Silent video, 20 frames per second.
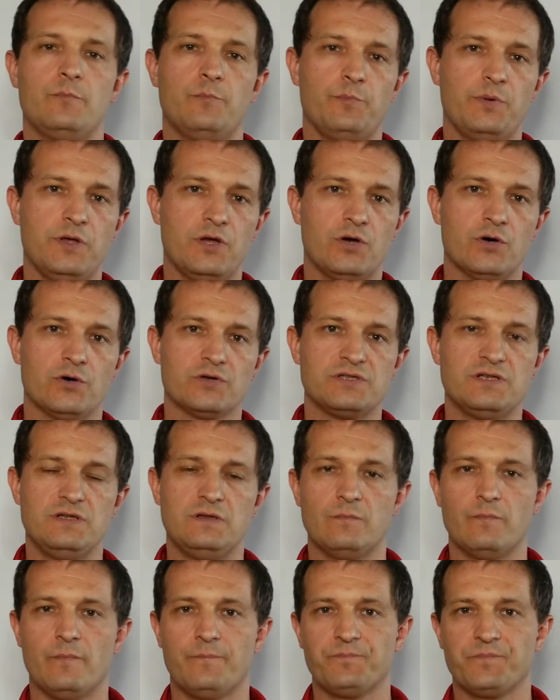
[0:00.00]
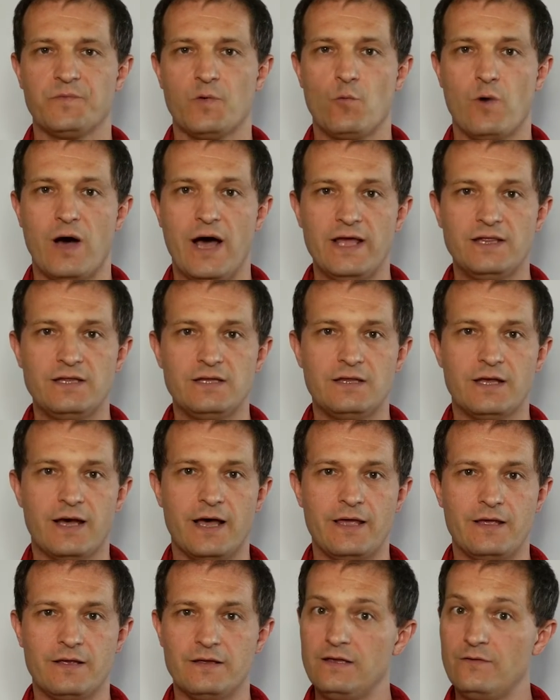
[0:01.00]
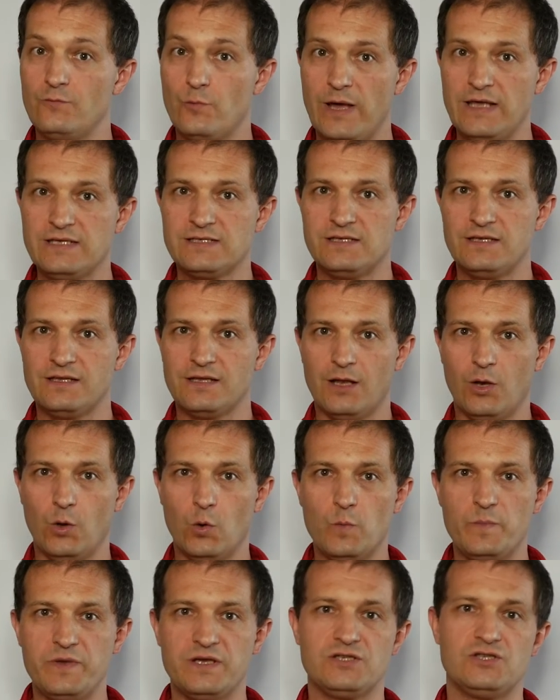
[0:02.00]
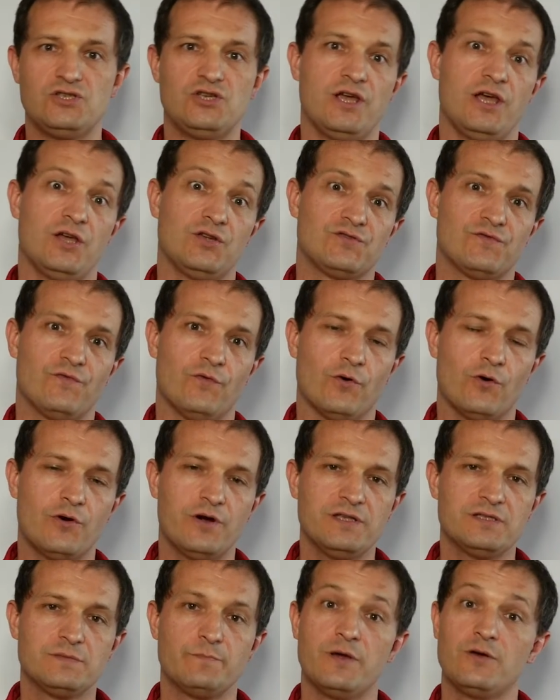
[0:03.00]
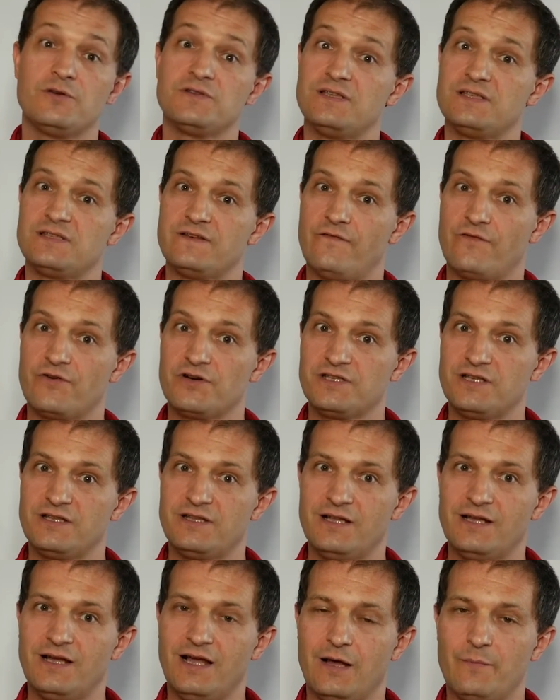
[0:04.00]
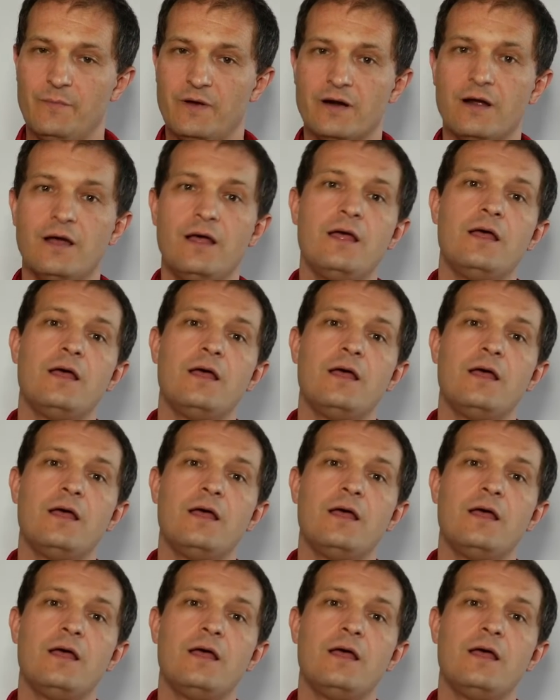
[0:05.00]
Because why did I invest in the Lumix GH4? It's because it's a versatile camera,